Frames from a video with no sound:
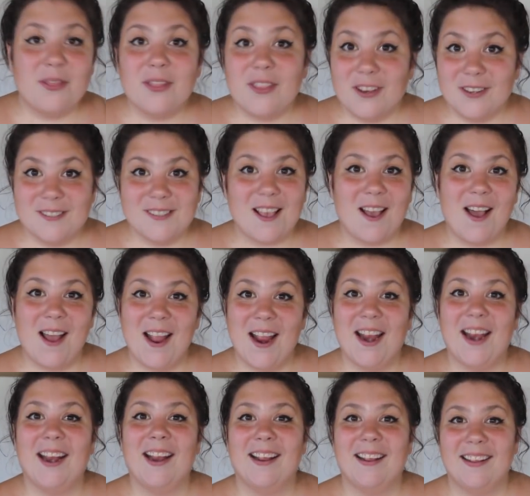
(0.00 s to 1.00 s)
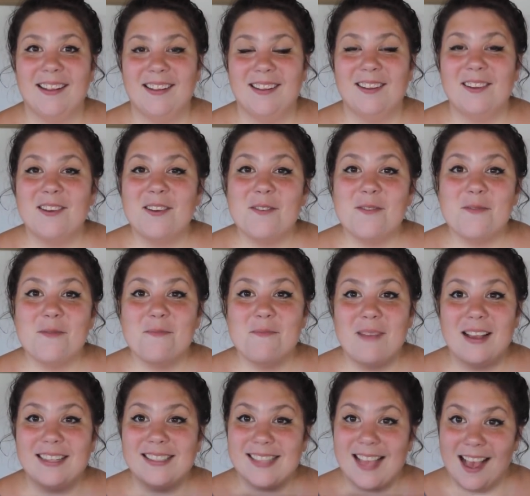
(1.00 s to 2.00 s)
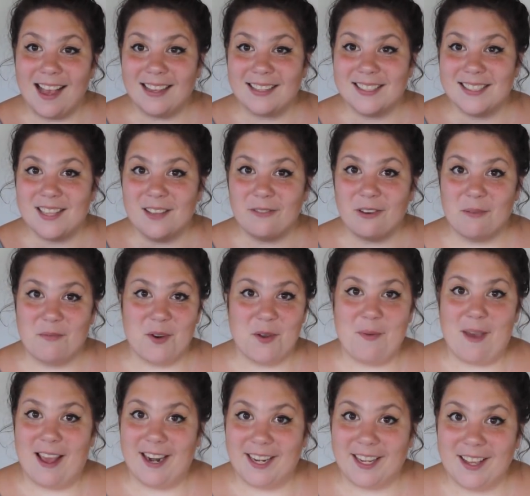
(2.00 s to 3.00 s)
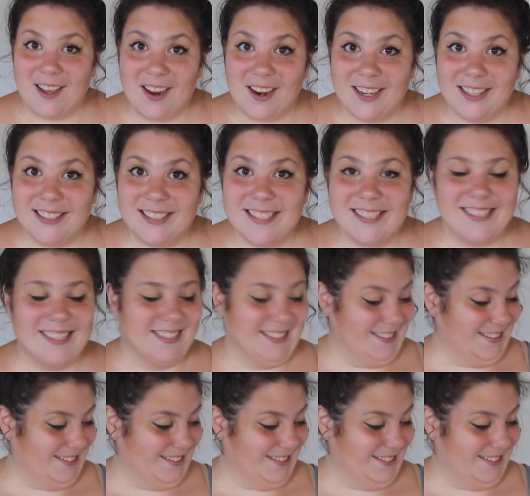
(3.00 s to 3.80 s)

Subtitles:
Those are my socks from Nomadic Yarns.